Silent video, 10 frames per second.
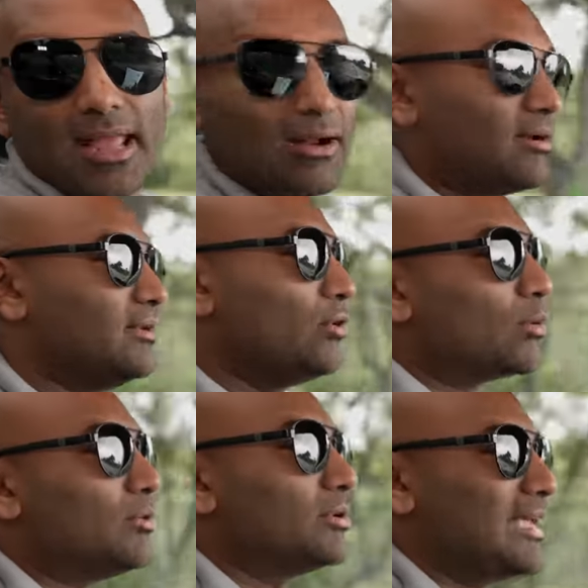And on a
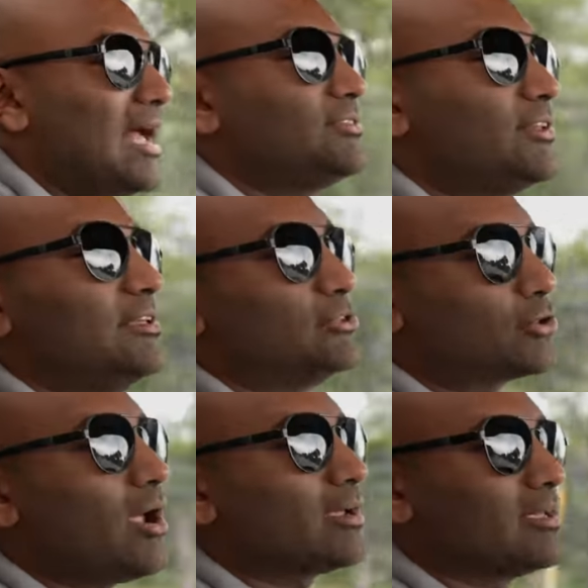normal gasoline
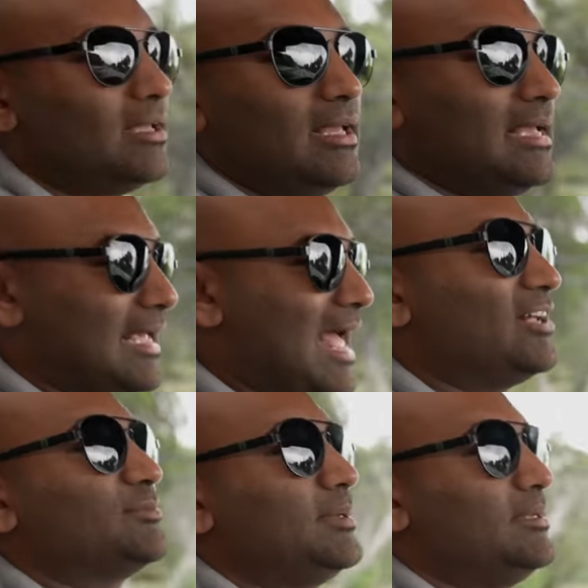truck, it
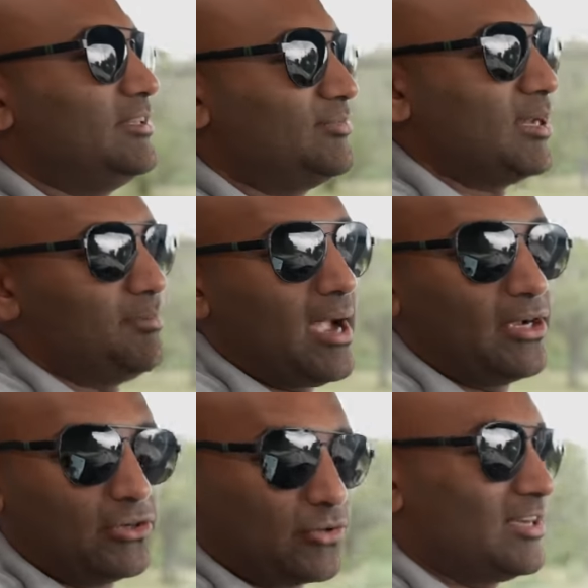has to be dissipated by
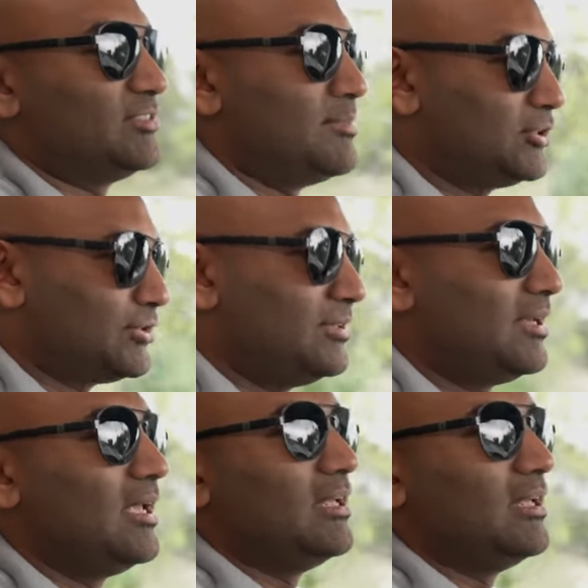your transmission.